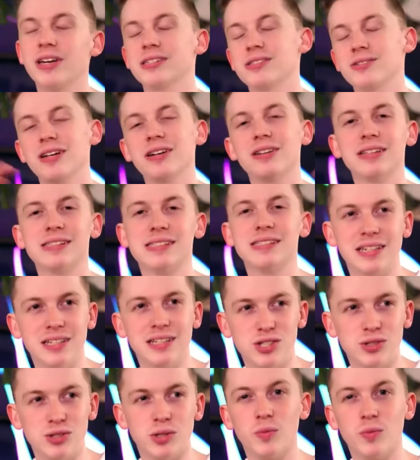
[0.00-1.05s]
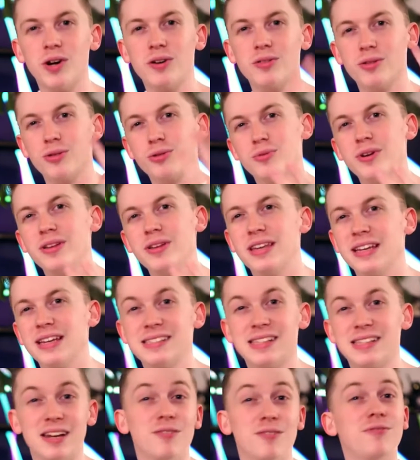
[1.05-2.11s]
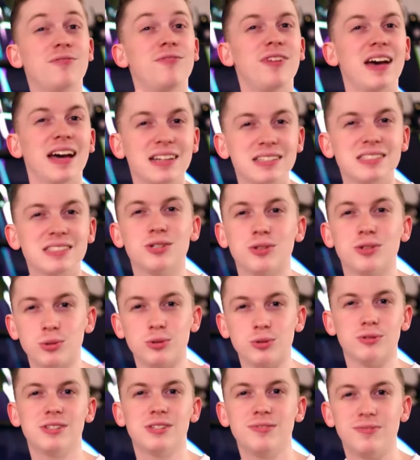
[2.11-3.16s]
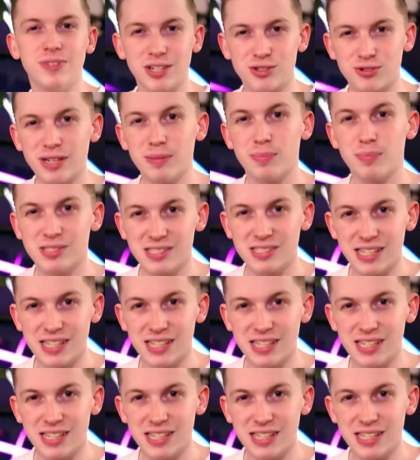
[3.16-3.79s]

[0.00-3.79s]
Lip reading: Okay, so now let's get into it. What are the 3 things that affect your order defect rate